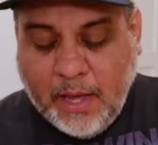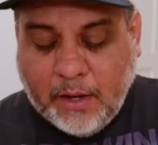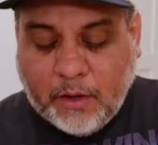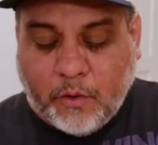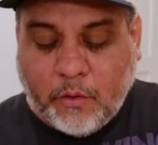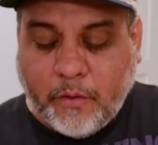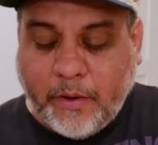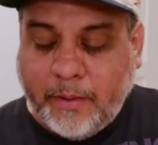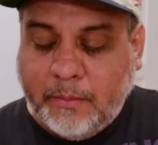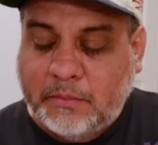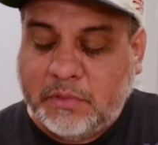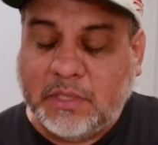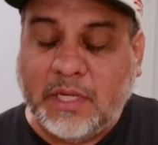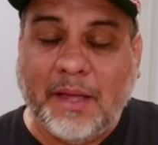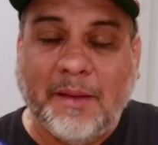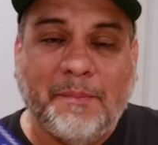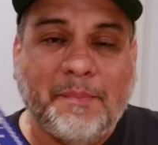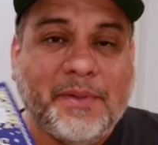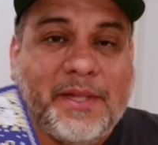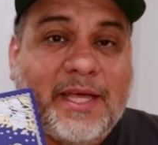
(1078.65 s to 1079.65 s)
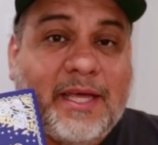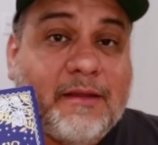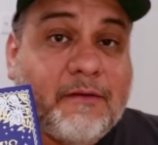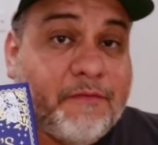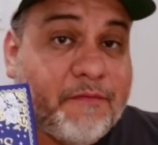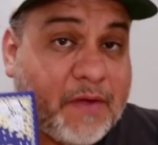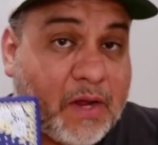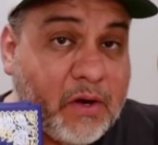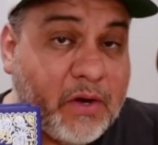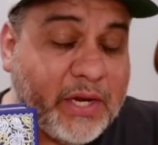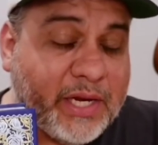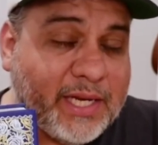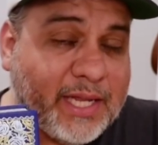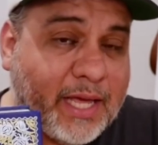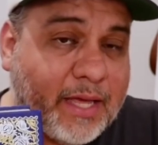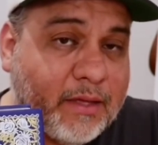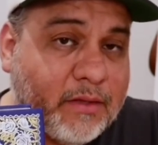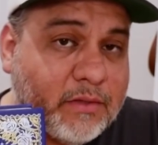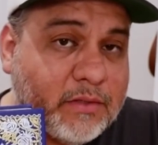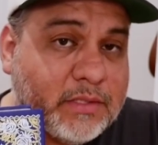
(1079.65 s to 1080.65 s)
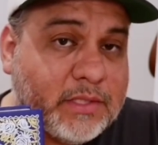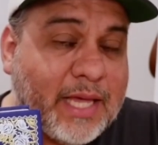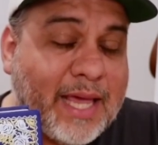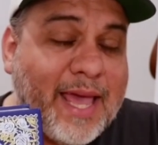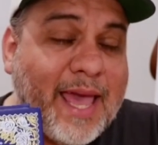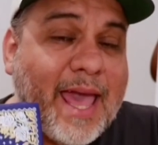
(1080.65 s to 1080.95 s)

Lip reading: Grimm's Complete Fairy Tales,